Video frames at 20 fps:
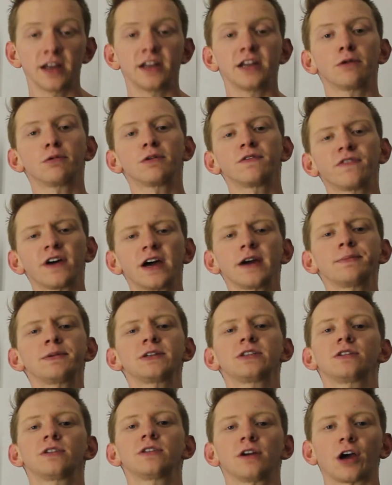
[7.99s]
Now with
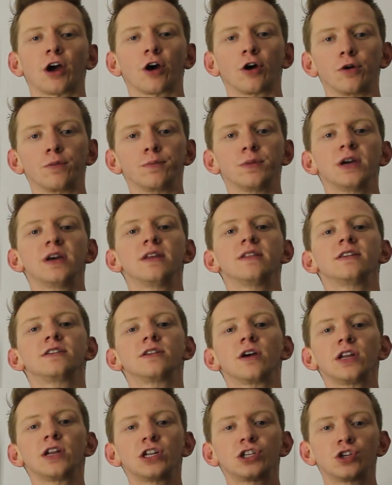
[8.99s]
fiber to the home,
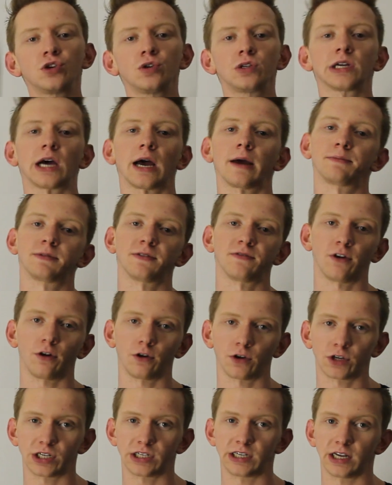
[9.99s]
there's only two types of
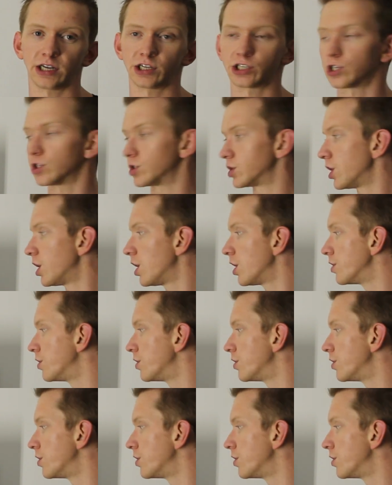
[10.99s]
architectures.